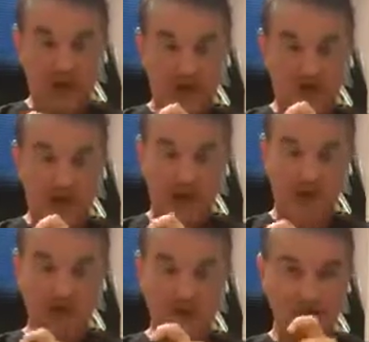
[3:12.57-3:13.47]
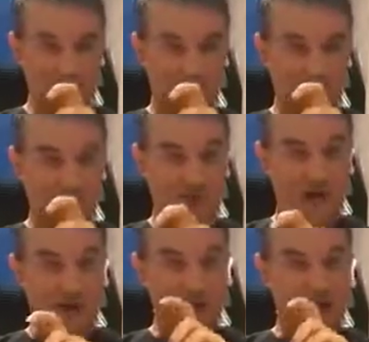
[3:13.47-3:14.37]
and then it grows and it grows, and then
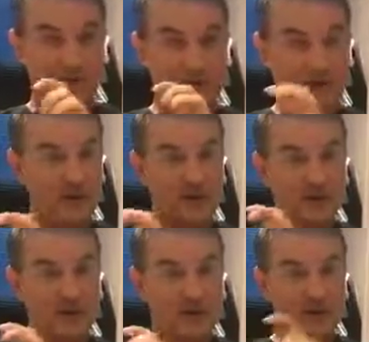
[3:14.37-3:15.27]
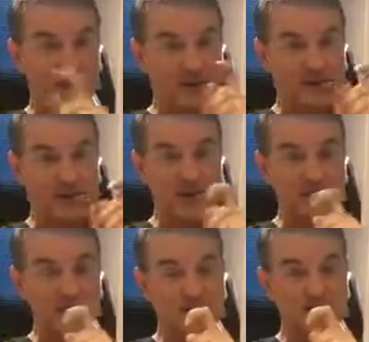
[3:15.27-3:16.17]
it gets bigger and bigger. It develops cancer
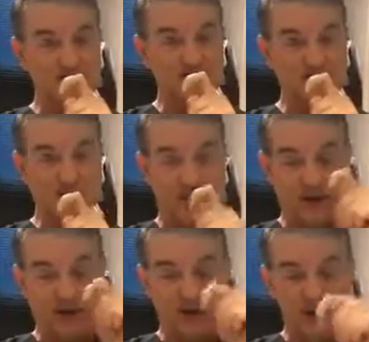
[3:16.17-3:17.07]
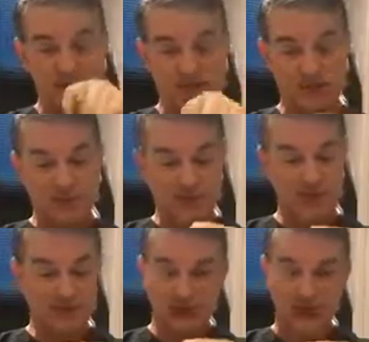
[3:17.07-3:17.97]
in the tip. The cancer
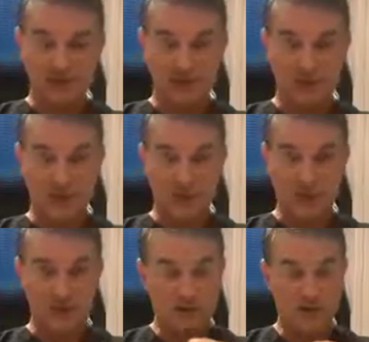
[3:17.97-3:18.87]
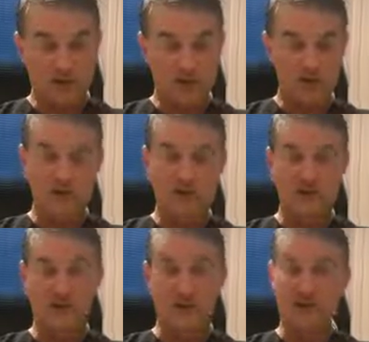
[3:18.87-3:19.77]
burrows down to the colon, and once it gets in the
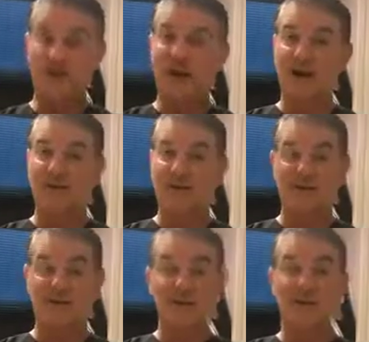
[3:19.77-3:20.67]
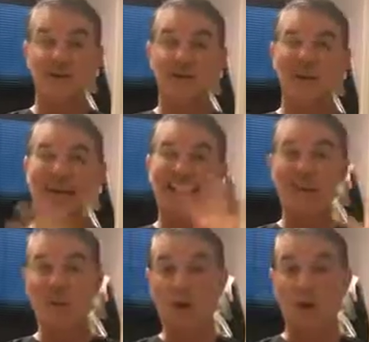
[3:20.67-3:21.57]
colon lymphatic system, it can spread
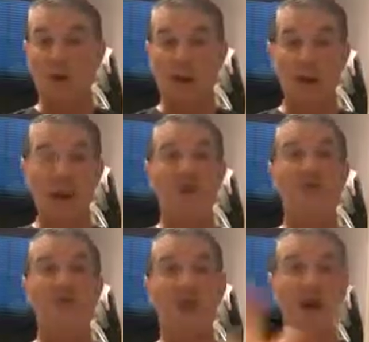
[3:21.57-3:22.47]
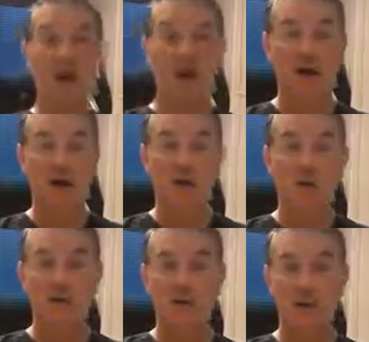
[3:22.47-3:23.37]
anywhere and everywhere. You
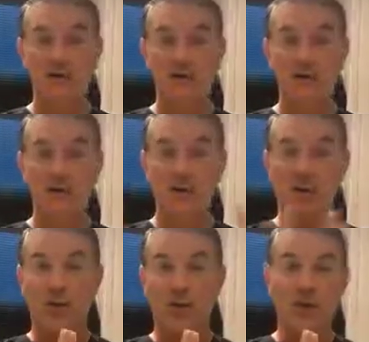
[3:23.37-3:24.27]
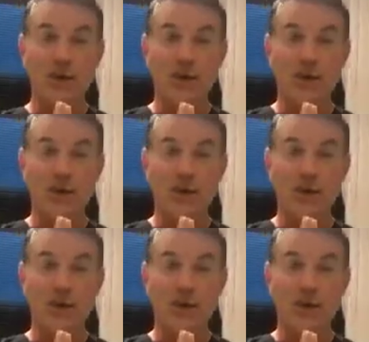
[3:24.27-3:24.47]
want to get to us before that.